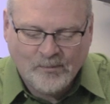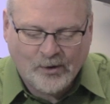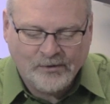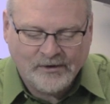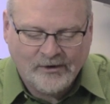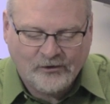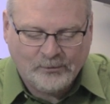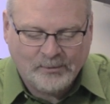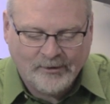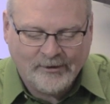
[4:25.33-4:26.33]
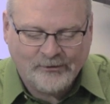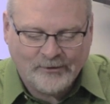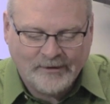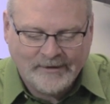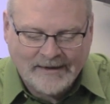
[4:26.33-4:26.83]
both in a
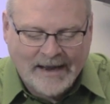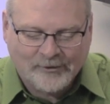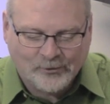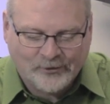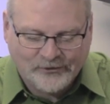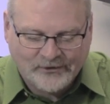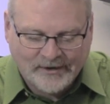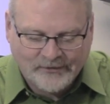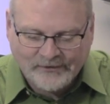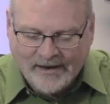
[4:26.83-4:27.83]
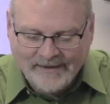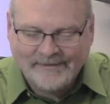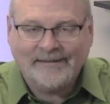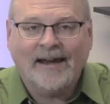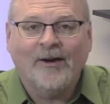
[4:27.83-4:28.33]
spiritual and natural sense, I
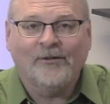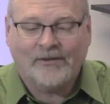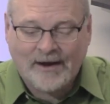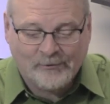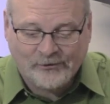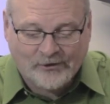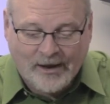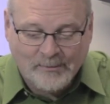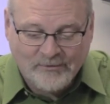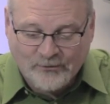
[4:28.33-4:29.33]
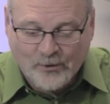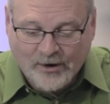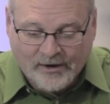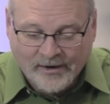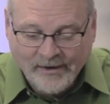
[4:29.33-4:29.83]
scarce ever saw
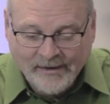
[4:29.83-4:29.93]
before.